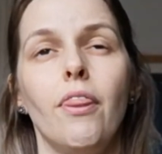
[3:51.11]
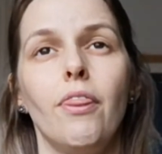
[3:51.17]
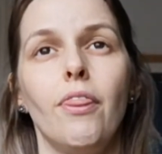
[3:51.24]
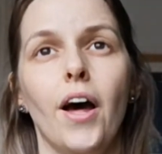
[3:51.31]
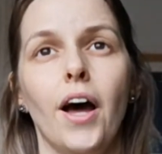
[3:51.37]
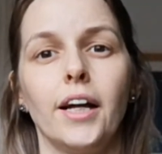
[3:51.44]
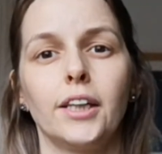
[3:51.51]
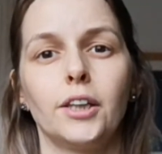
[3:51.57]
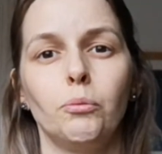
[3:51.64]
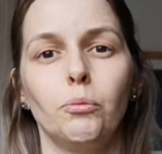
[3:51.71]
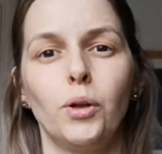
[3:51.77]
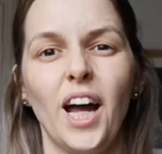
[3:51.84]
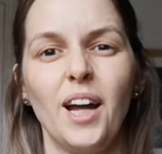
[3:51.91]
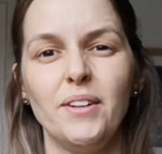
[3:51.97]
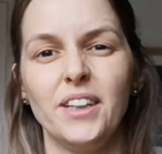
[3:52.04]
that
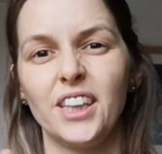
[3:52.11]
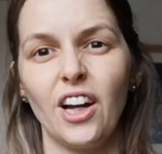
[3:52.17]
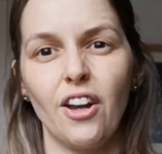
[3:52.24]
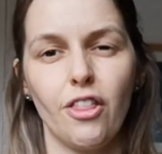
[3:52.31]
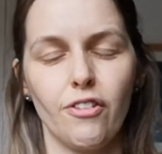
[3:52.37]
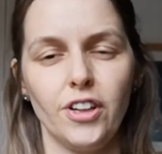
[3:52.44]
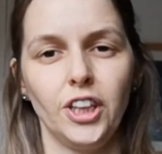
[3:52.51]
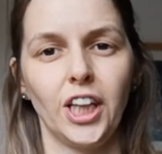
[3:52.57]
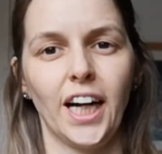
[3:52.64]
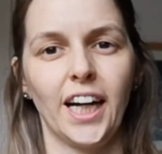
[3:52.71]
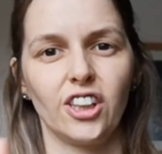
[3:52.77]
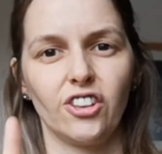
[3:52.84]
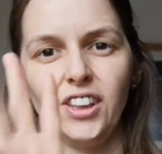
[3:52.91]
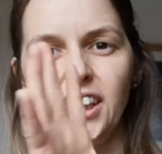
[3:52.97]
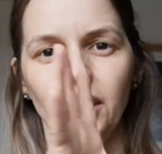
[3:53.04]
came into kind of 3
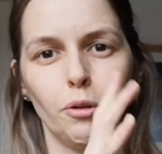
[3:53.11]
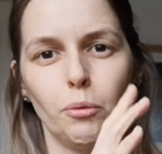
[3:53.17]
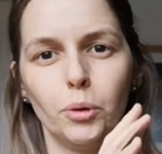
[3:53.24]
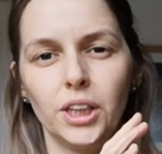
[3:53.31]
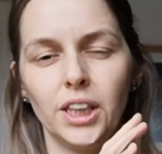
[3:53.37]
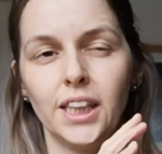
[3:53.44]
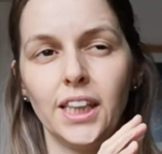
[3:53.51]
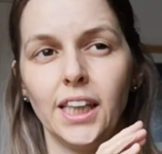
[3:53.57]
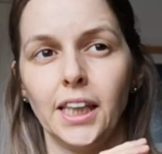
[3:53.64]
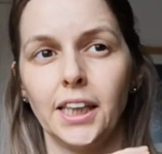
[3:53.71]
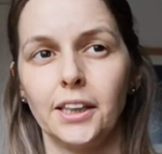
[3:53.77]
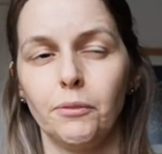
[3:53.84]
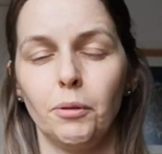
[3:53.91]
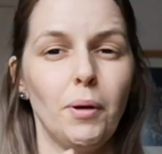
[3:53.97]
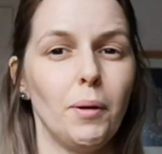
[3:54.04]
categories. So I wanted things
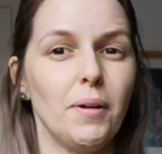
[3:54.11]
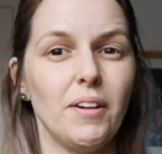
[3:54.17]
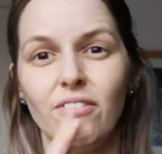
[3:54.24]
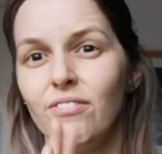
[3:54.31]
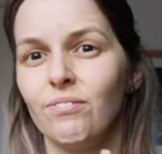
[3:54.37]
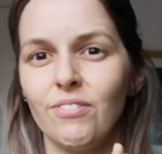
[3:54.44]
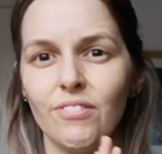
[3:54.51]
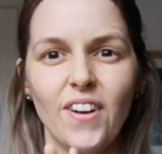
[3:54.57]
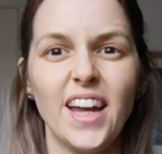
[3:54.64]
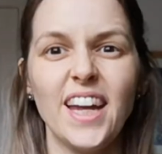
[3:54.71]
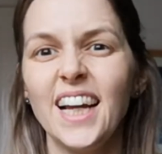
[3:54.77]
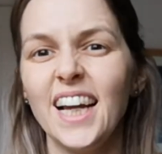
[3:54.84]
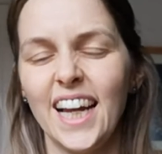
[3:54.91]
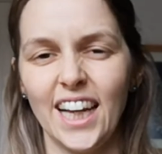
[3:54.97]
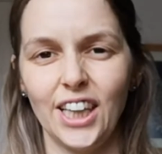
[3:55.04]
that were maybe
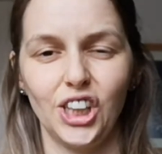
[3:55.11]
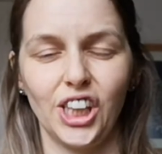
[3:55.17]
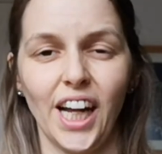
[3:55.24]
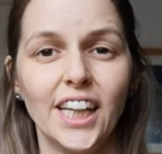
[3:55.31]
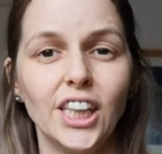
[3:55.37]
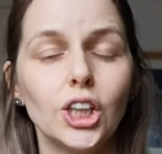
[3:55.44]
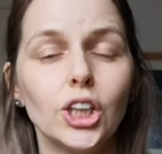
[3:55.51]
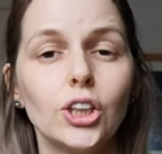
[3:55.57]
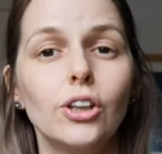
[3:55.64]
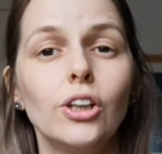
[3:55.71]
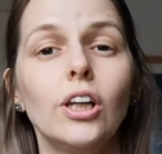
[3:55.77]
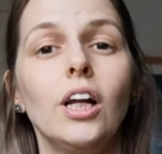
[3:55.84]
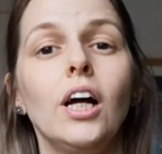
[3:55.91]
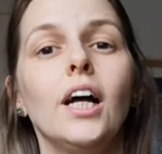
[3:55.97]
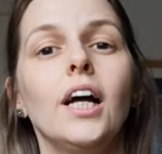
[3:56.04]
vaguely
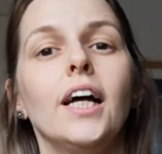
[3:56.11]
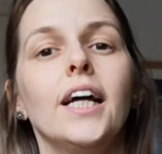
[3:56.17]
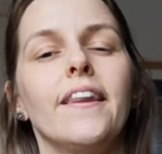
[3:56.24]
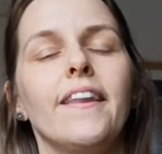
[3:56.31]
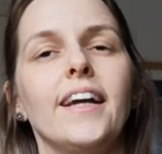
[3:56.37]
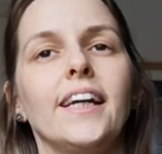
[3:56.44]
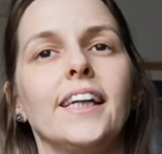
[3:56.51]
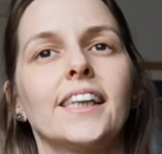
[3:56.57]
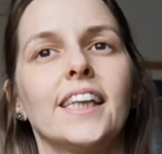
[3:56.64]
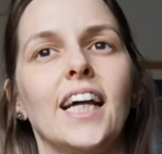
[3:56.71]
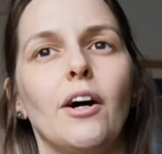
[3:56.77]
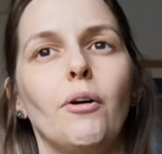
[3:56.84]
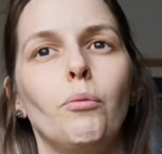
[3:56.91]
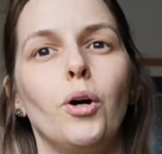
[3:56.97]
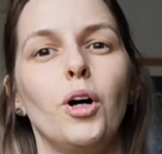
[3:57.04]
educational, things
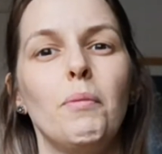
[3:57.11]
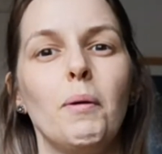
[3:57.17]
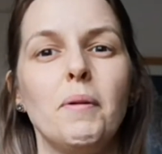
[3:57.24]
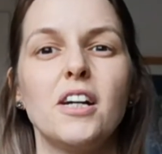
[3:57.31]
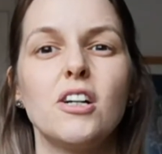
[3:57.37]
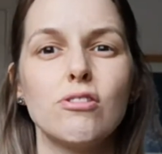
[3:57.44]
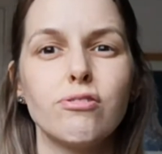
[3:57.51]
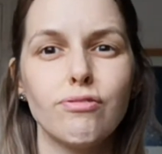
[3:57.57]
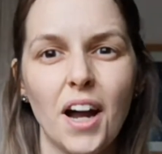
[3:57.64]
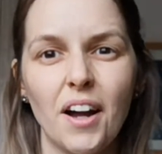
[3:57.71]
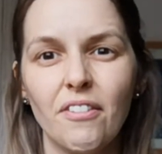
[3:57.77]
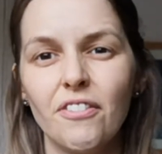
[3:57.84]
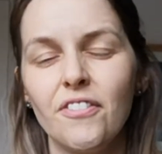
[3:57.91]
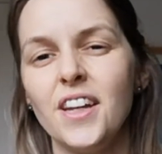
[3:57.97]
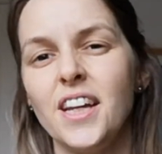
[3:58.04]
that were maybe
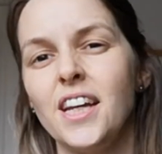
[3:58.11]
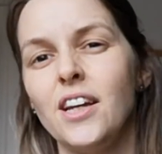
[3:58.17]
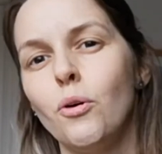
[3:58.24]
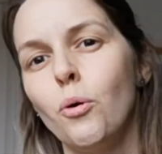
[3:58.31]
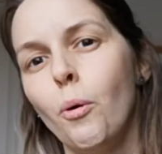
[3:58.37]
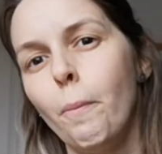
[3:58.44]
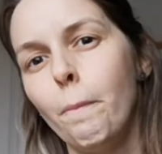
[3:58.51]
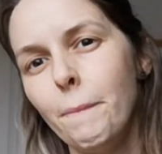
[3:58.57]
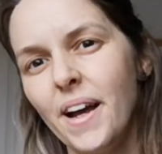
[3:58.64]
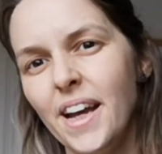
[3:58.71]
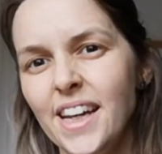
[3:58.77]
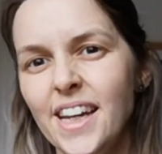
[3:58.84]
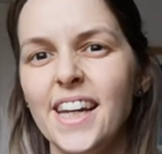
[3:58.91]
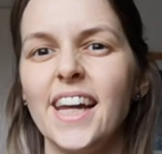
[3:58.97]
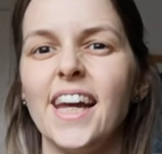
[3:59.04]
crafty or
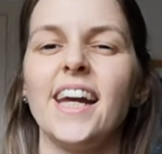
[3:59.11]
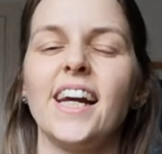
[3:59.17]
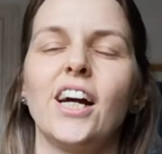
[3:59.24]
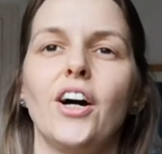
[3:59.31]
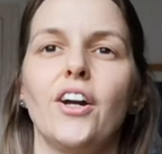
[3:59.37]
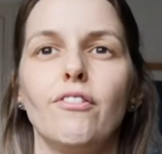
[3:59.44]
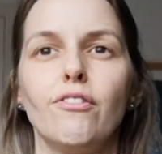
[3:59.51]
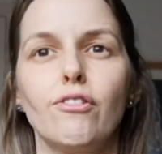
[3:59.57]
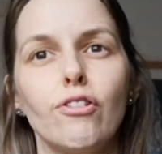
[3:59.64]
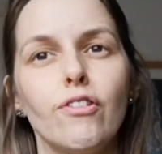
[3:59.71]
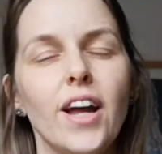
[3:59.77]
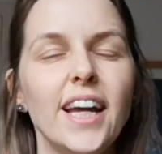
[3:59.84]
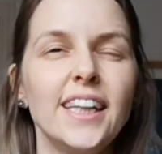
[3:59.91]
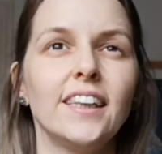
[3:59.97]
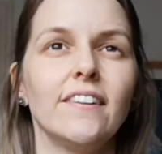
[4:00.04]
baking, kind of
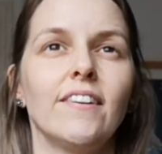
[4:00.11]
creative